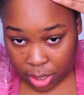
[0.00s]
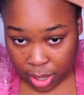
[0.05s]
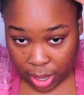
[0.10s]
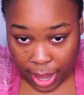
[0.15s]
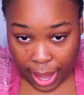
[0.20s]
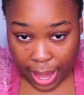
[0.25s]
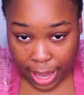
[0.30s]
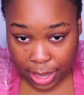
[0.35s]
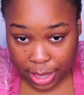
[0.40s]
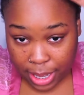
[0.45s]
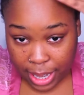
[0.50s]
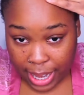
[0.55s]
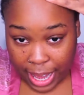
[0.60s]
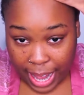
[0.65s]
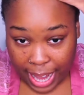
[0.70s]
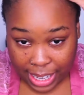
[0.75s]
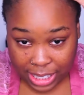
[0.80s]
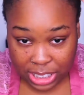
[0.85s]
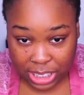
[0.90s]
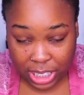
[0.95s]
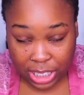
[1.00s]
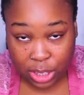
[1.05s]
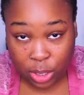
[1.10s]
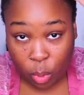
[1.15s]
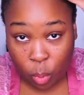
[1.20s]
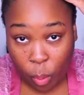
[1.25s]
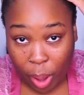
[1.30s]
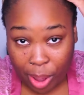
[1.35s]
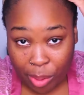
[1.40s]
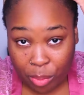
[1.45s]
I actually like the
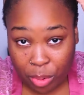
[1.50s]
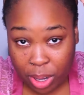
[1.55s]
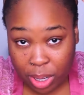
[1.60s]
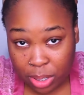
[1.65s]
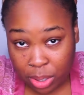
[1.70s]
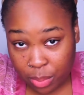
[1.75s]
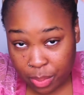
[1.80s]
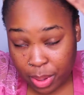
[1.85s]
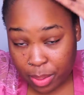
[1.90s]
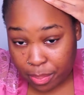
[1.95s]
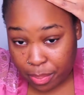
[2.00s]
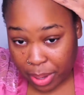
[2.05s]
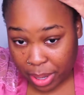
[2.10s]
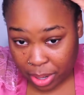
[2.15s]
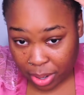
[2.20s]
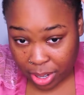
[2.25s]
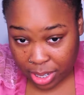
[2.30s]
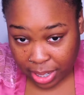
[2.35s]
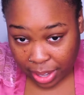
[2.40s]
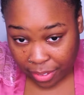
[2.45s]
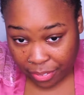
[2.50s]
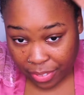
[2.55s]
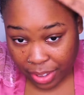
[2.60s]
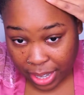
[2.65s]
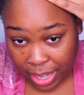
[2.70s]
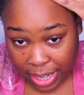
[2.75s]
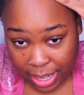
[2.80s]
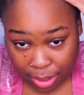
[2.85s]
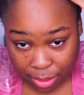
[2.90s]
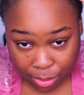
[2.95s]
white one a little bit better because I feel
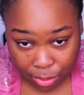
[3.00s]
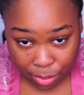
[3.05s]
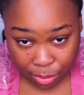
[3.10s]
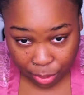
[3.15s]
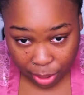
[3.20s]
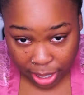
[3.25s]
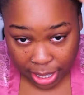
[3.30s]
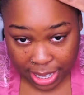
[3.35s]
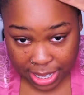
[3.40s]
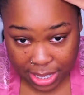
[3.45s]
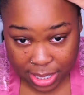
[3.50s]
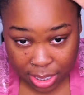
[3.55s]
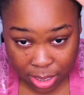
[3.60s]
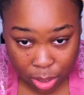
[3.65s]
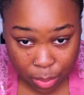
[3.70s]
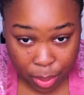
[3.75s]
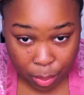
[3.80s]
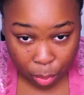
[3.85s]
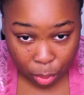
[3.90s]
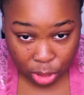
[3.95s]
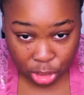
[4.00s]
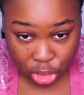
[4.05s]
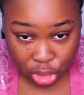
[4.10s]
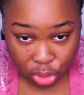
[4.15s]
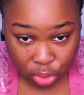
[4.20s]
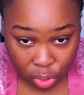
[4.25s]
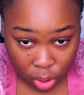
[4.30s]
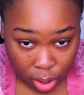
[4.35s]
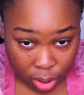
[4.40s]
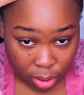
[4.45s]
like it. It's a little bit more
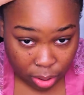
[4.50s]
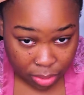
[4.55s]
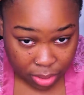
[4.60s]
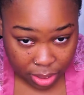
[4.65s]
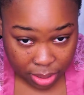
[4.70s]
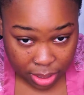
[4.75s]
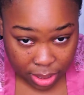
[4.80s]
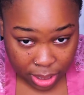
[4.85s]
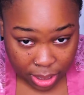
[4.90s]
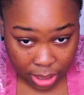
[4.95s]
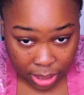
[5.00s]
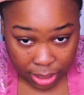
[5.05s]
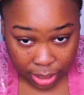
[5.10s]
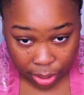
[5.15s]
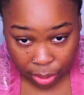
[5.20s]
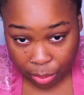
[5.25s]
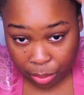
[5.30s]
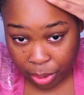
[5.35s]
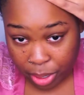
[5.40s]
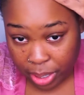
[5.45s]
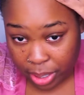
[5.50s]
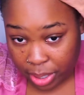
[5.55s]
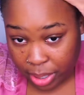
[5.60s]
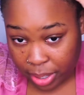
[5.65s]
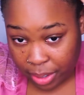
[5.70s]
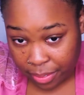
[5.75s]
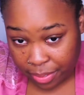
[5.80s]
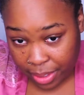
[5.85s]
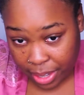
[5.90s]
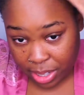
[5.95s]
stronger than the clear one,
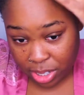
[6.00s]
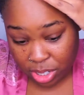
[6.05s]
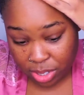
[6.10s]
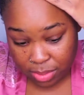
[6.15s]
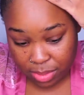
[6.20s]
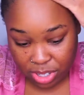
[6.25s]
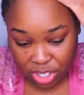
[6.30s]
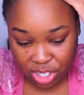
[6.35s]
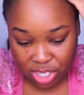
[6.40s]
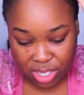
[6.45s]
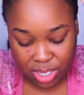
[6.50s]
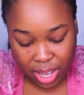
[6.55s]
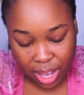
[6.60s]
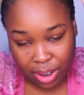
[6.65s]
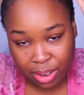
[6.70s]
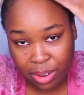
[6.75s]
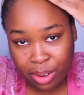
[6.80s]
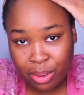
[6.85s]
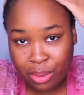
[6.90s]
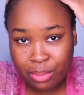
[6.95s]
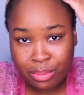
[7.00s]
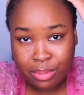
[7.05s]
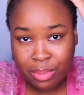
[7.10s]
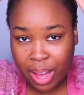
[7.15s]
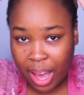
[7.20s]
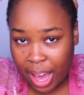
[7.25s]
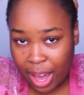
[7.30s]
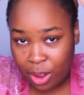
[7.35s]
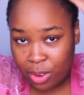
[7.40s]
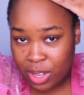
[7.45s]
if that's just, I don't know.
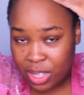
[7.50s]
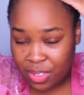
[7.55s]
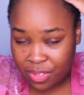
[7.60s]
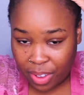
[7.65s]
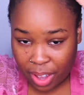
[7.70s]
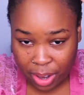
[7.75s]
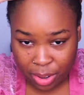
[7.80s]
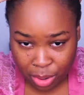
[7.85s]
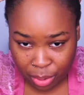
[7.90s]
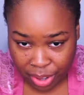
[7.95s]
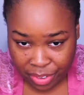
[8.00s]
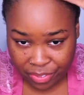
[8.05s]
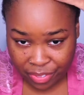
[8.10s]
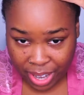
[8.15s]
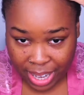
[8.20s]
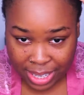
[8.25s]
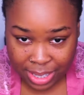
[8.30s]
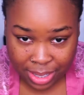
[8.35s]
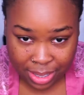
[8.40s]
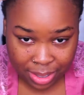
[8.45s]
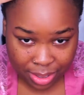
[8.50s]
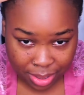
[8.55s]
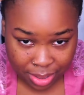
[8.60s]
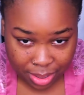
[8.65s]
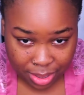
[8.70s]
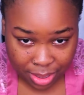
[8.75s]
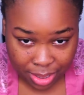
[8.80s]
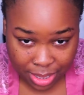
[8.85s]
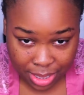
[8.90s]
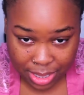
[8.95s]
I always, I don't know, I find it,
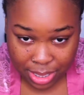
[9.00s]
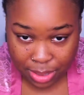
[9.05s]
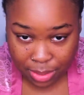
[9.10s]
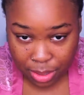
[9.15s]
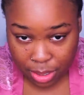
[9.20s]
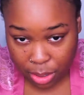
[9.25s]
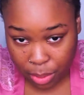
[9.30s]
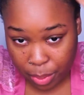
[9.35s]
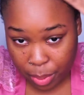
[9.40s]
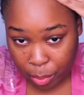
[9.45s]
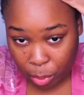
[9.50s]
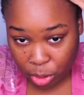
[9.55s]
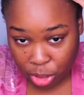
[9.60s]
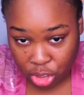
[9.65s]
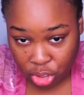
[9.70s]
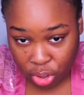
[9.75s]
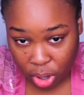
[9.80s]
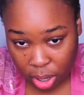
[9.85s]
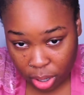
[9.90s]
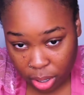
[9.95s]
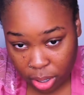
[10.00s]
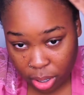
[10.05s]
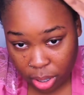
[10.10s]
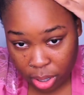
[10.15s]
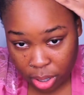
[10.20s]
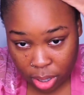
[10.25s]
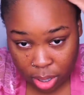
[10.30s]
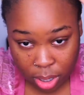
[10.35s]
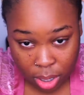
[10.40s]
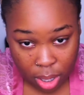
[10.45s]
it's a little bit more stronger.
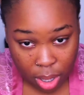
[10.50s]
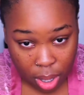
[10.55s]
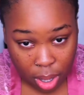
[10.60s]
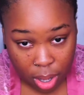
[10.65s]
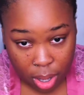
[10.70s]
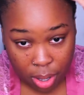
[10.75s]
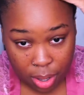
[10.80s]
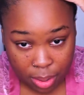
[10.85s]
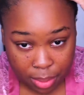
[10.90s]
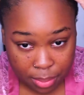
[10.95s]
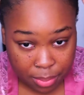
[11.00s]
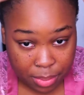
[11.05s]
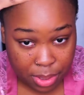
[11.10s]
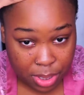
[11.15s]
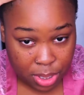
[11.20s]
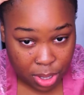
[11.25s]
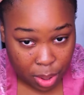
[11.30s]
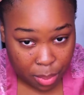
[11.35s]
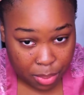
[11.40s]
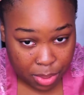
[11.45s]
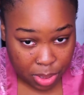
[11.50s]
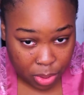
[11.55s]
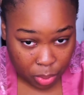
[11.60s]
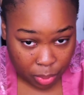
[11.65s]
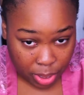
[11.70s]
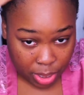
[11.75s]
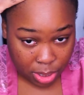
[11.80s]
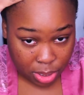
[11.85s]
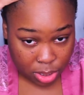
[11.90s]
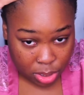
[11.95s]
Um, so I'm just
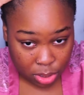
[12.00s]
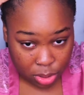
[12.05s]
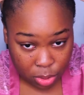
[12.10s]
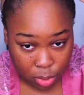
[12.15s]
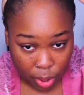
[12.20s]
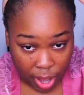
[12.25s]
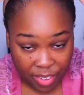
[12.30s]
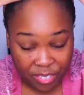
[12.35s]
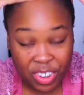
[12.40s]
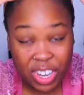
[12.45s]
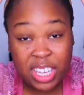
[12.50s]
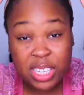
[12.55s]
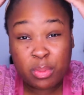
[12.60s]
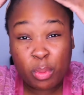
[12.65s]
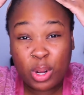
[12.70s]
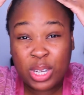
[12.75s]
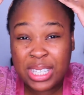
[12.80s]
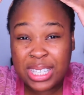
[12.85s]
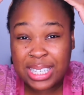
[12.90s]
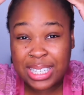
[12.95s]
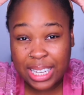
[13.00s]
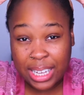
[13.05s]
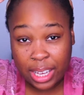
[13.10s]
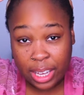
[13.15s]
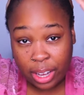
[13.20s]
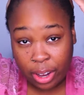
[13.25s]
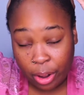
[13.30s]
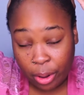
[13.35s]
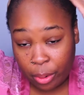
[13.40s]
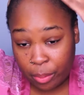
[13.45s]
going to, I feel like it's more
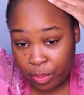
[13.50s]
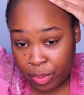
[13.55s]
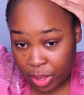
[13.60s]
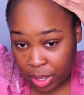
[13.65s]
stickier.